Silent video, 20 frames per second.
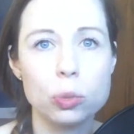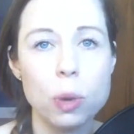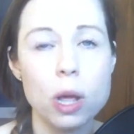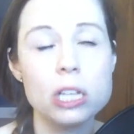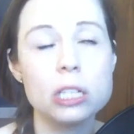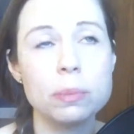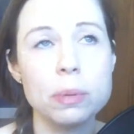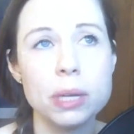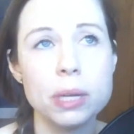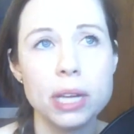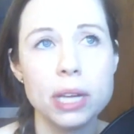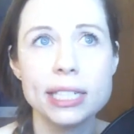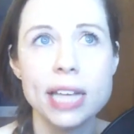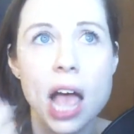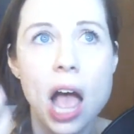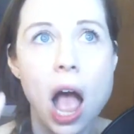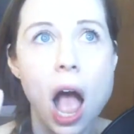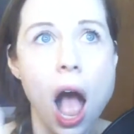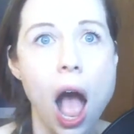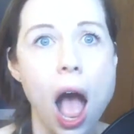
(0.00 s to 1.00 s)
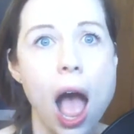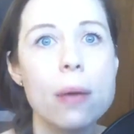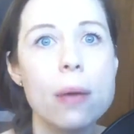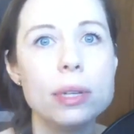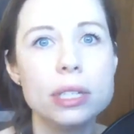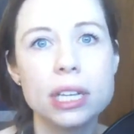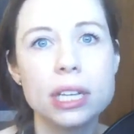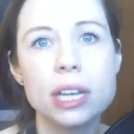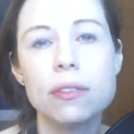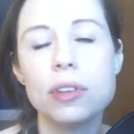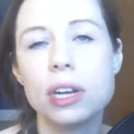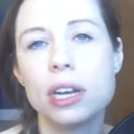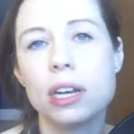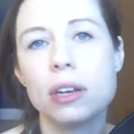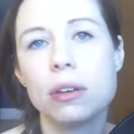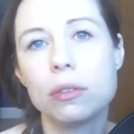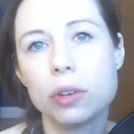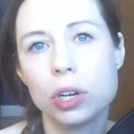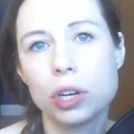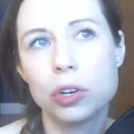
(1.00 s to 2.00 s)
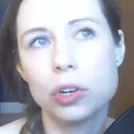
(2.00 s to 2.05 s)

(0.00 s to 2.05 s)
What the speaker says: Wallace, because I was given an